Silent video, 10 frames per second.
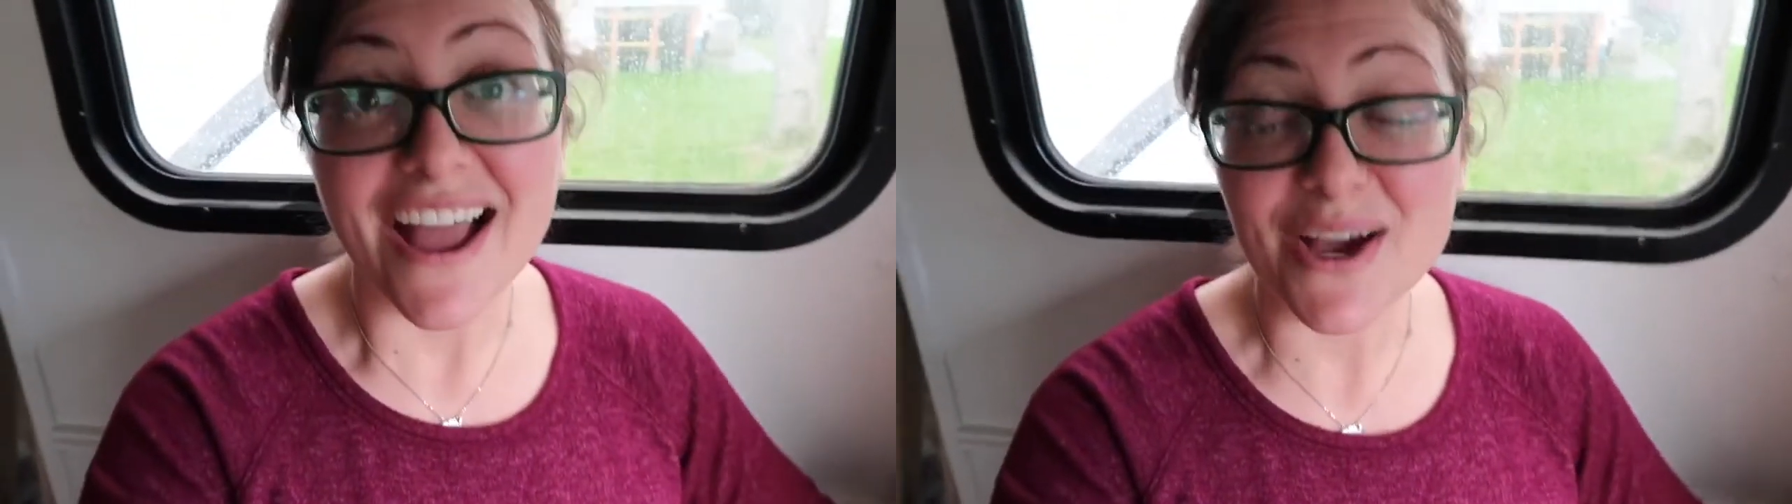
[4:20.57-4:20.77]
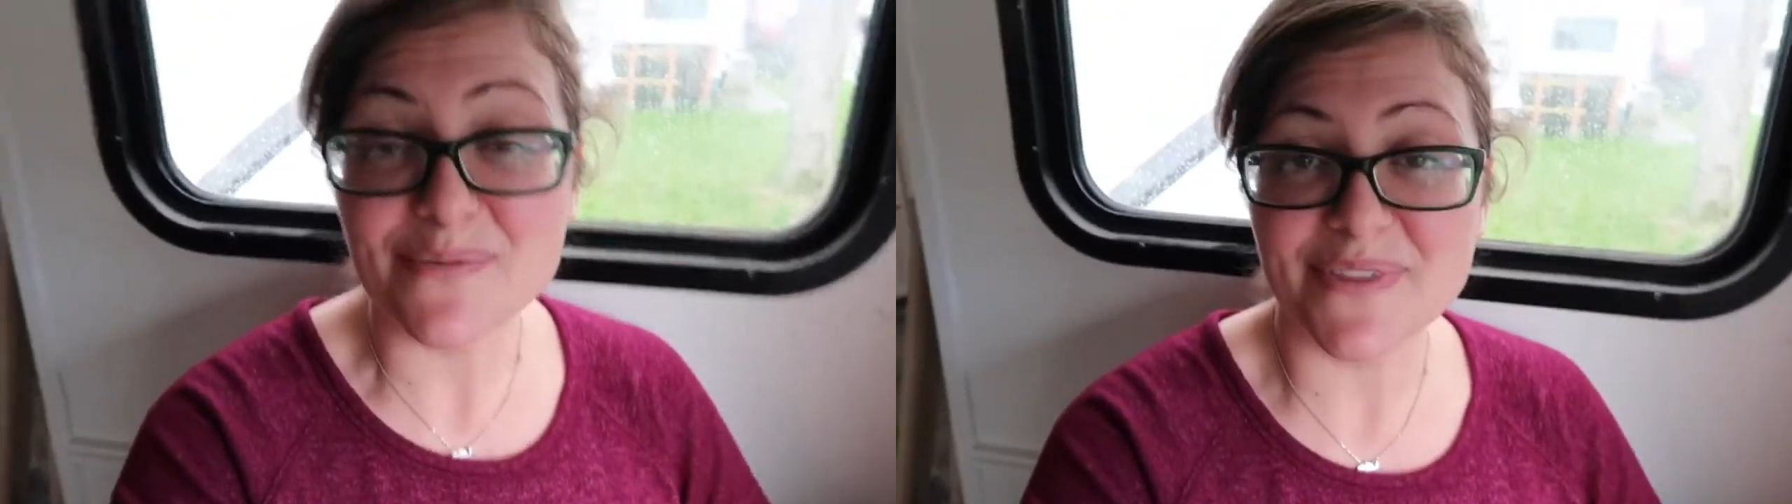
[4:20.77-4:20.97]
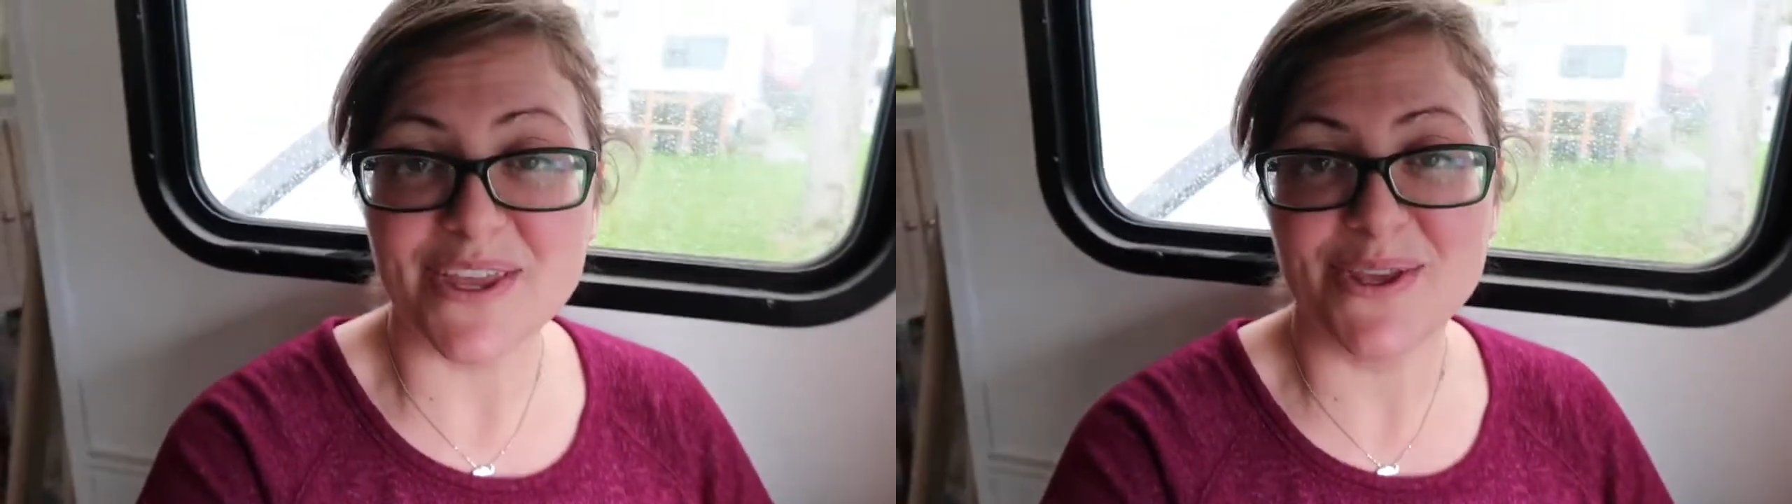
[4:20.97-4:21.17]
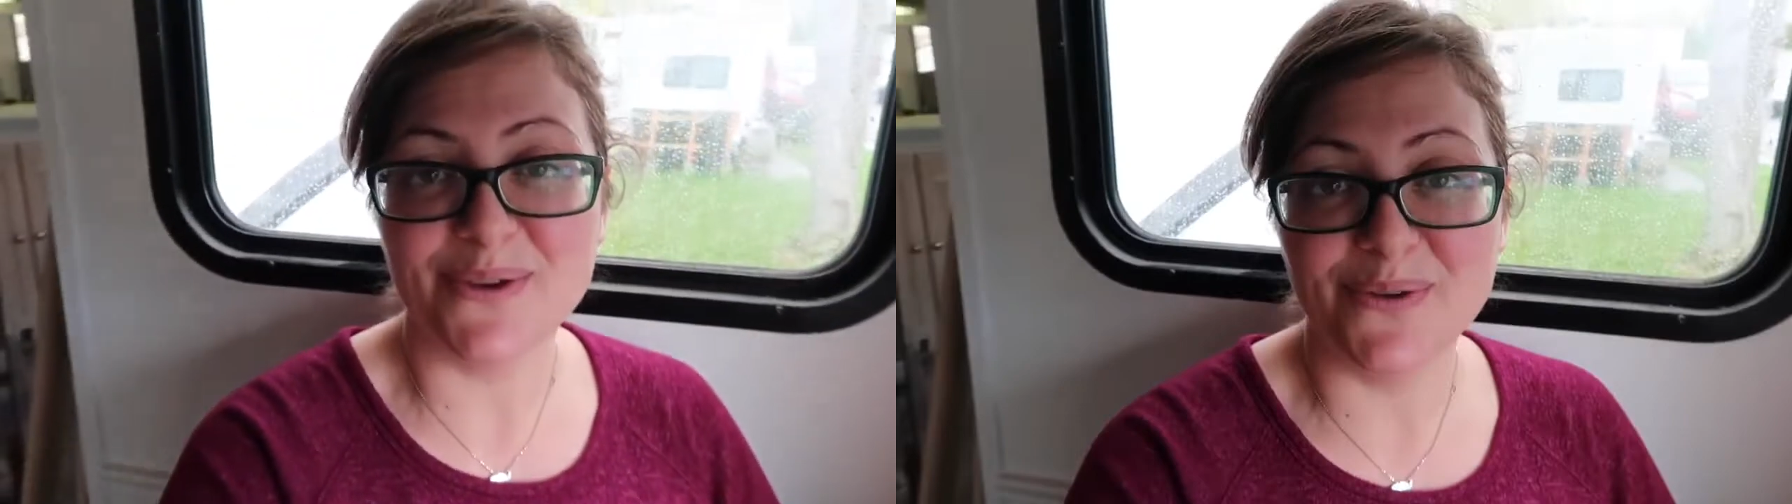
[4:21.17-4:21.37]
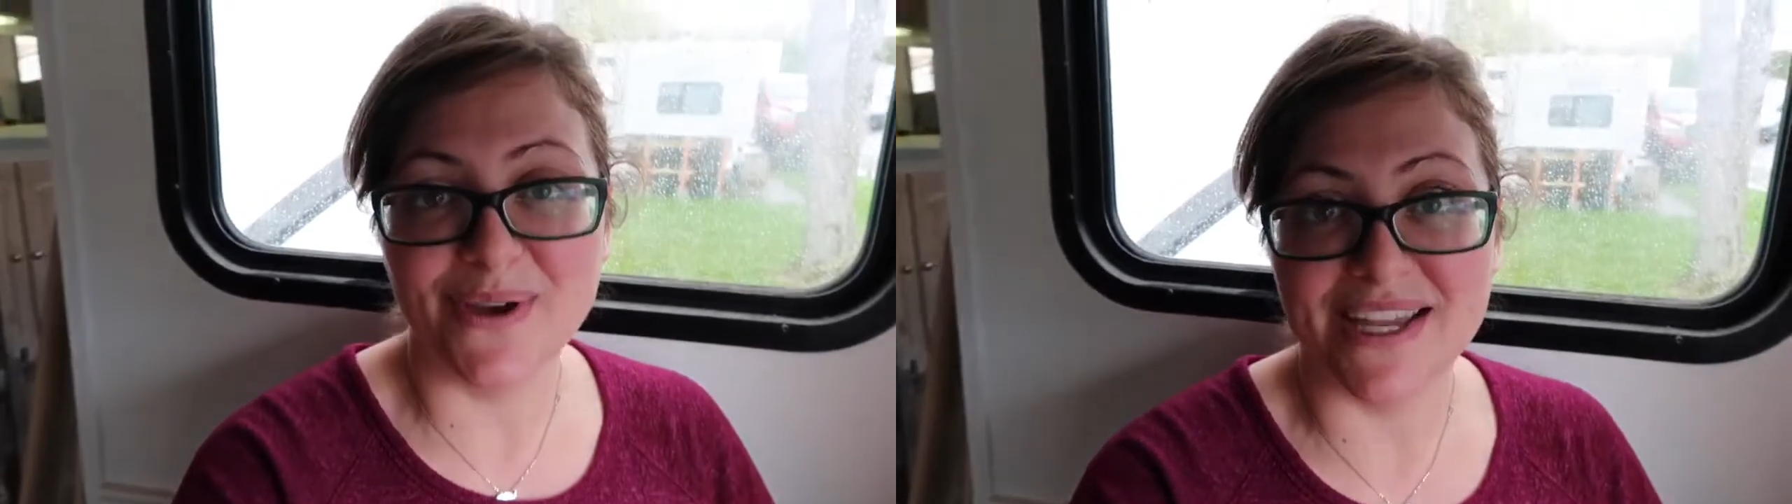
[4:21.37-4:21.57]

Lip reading: I hope that you